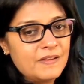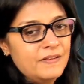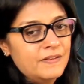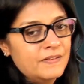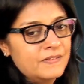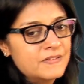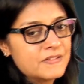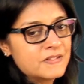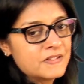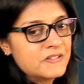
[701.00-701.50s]

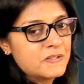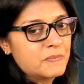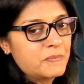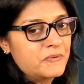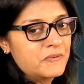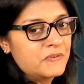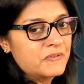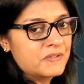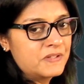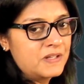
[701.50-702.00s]
Yeah, this is the
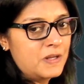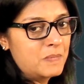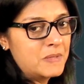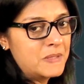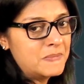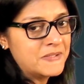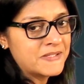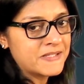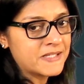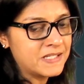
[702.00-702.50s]
position. Now,
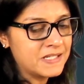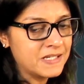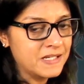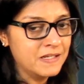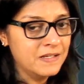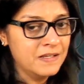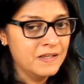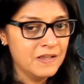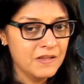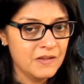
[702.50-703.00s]
baby is
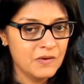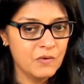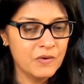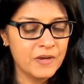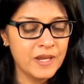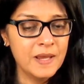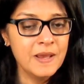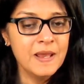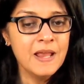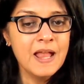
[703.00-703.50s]
sitting.
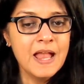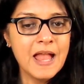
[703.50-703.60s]
Okay.